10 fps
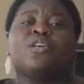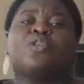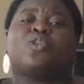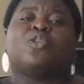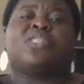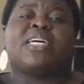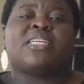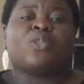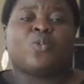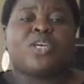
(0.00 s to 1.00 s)
So that
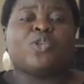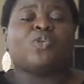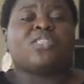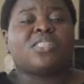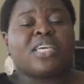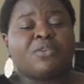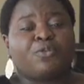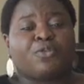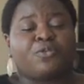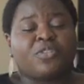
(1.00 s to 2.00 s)
is where you save
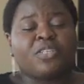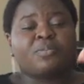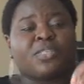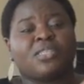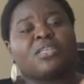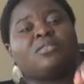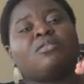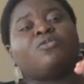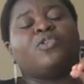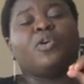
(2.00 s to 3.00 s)
15% of